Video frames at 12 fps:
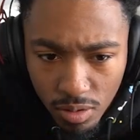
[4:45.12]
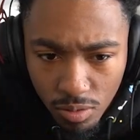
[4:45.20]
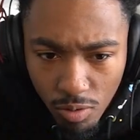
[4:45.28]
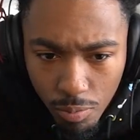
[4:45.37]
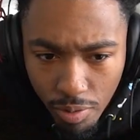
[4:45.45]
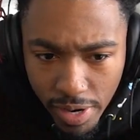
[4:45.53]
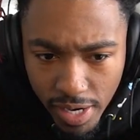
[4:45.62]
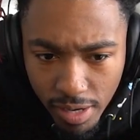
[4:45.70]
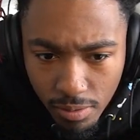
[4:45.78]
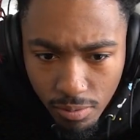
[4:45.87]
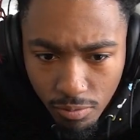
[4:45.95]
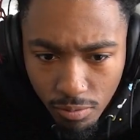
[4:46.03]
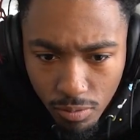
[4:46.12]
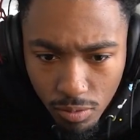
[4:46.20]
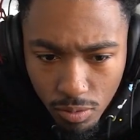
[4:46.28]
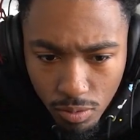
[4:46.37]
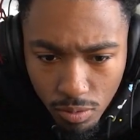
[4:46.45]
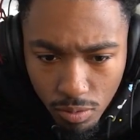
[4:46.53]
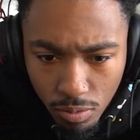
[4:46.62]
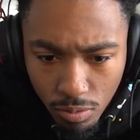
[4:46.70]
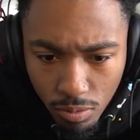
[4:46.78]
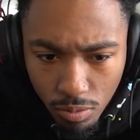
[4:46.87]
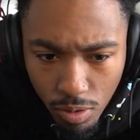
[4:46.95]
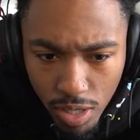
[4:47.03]
What brand of...
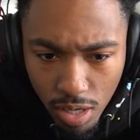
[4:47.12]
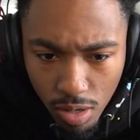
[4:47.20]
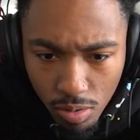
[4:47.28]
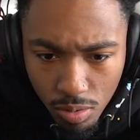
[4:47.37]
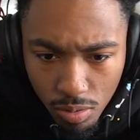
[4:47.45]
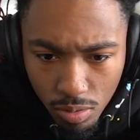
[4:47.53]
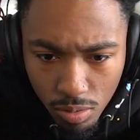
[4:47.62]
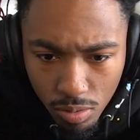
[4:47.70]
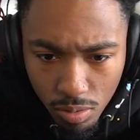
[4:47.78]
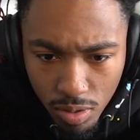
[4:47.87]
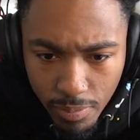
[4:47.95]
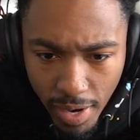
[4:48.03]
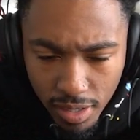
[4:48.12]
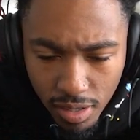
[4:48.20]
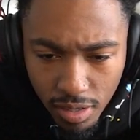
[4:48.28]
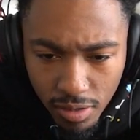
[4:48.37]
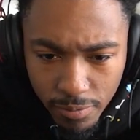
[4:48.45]
Where he go? He back there.